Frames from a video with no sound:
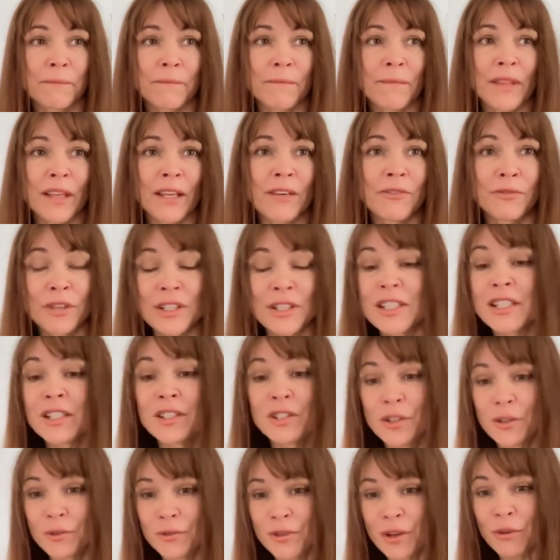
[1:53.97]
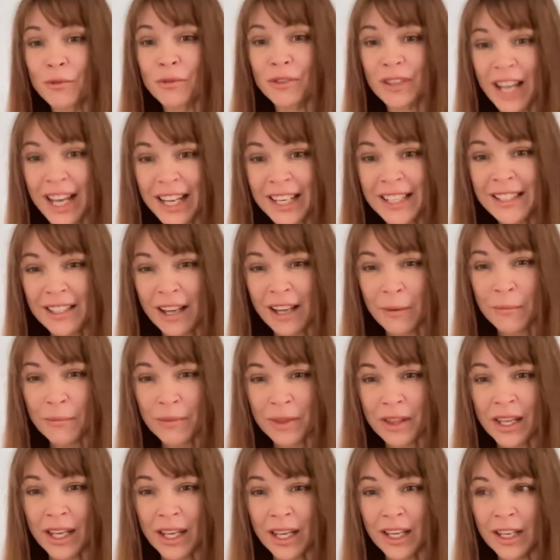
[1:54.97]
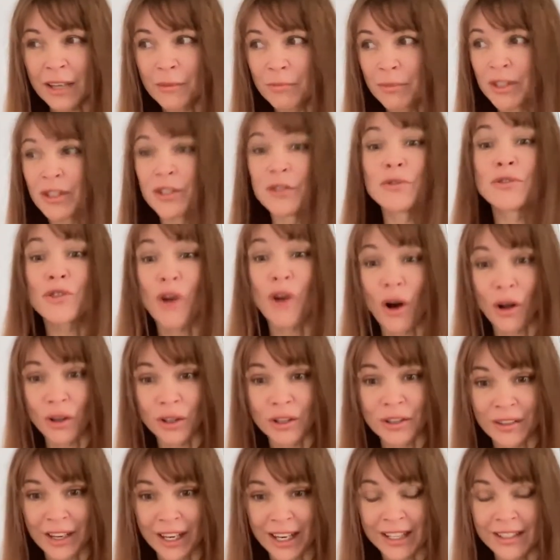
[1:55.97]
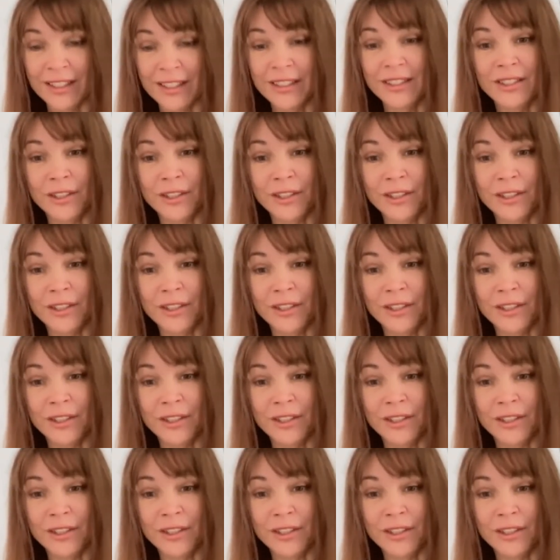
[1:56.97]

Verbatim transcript: for instance, you don't like something, but you tolerate it.